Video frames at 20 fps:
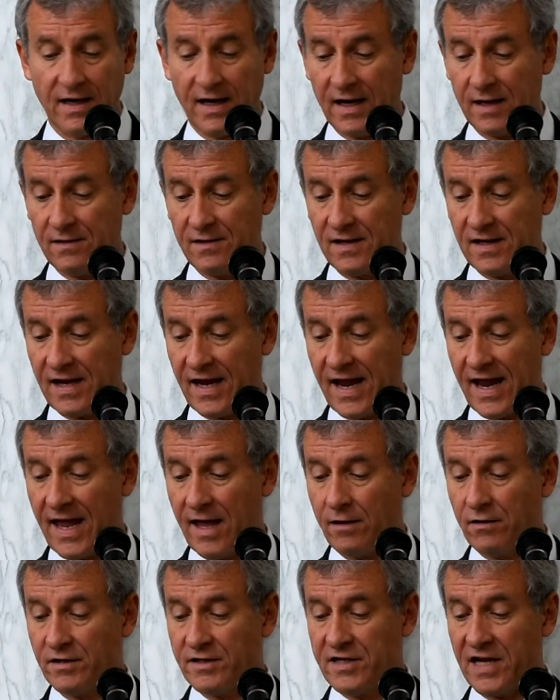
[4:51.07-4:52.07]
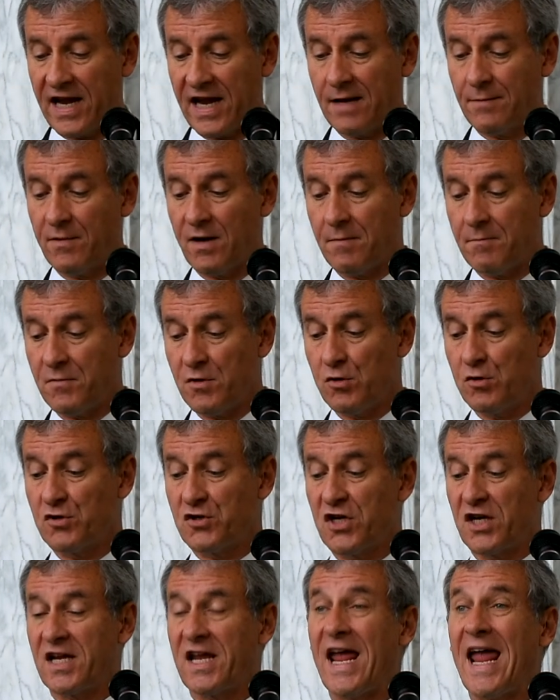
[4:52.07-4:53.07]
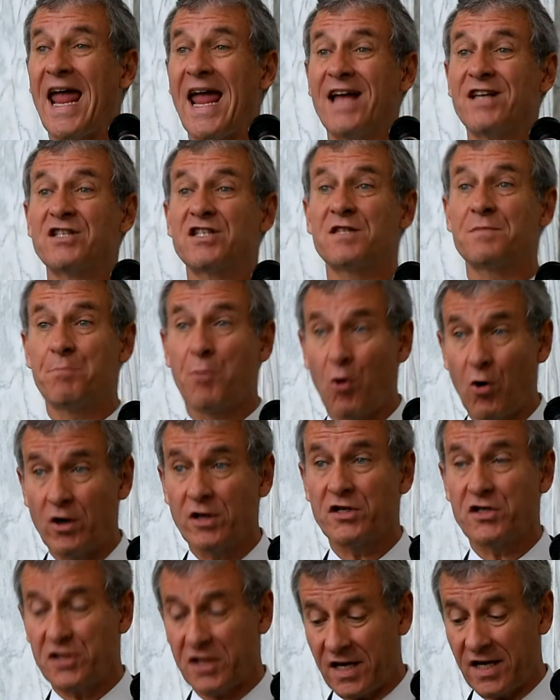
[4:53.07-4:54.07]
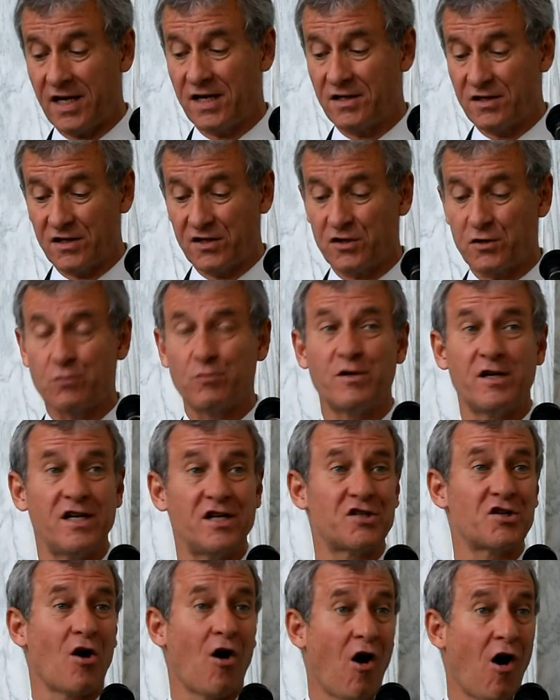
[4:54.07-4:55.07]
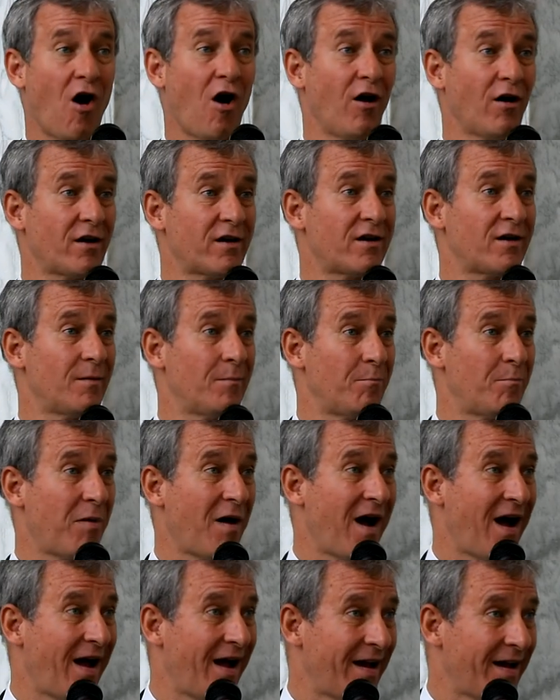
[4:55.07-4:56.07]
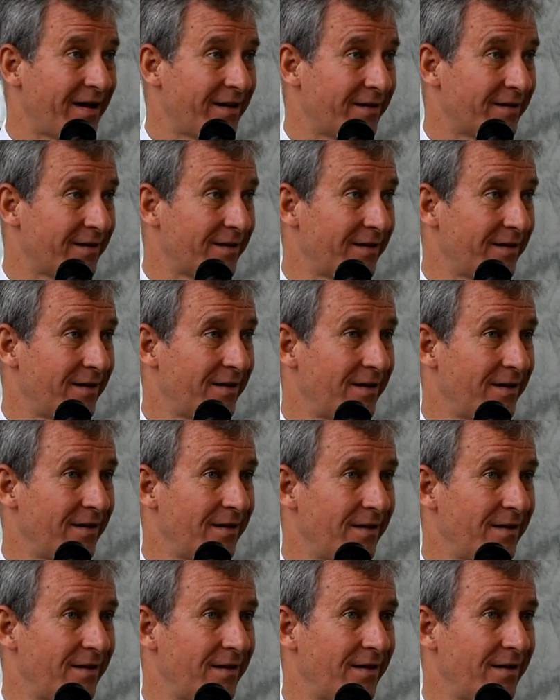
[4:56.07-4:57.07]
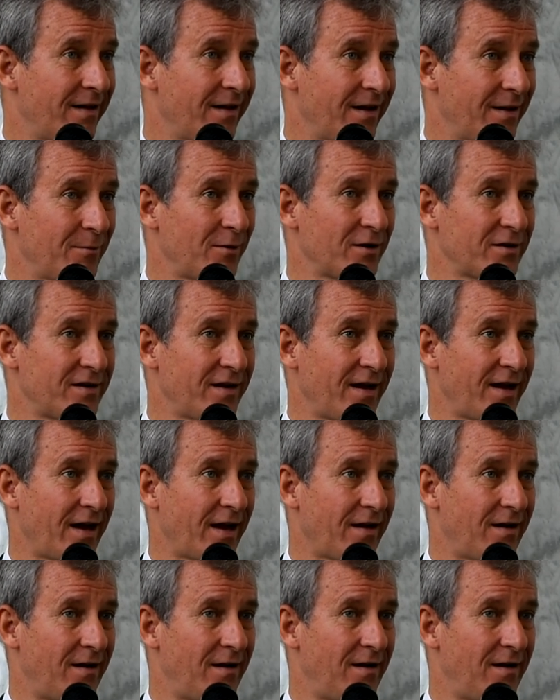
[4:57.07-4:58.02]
and the entertainment, music, and sports industries all combined. How about that?